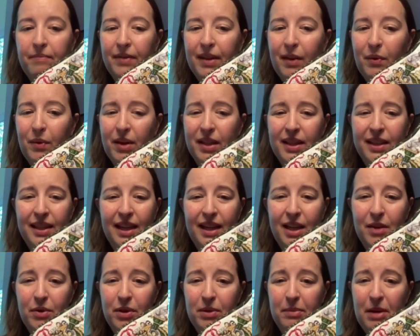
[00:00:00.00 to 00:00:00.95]
I want to say
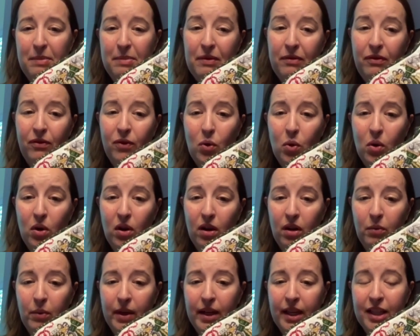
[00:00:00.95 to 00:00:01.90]
he was maybe
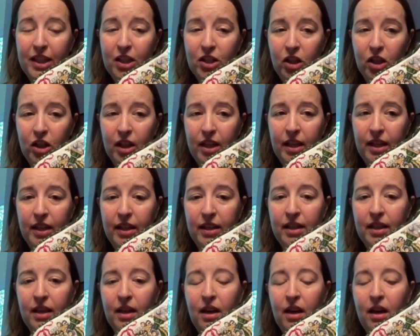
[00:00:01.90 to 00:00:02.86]
4 when I started
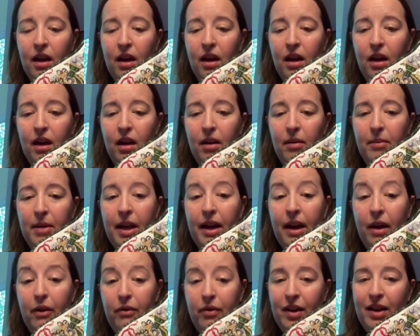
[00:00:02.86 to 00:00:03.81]
it.
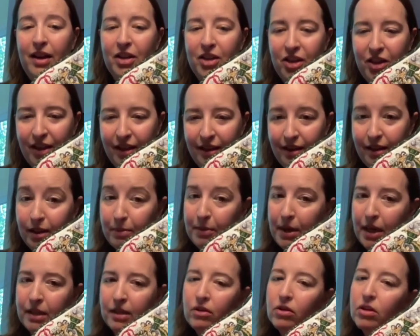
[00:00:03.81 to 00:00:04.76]
And I finished it this past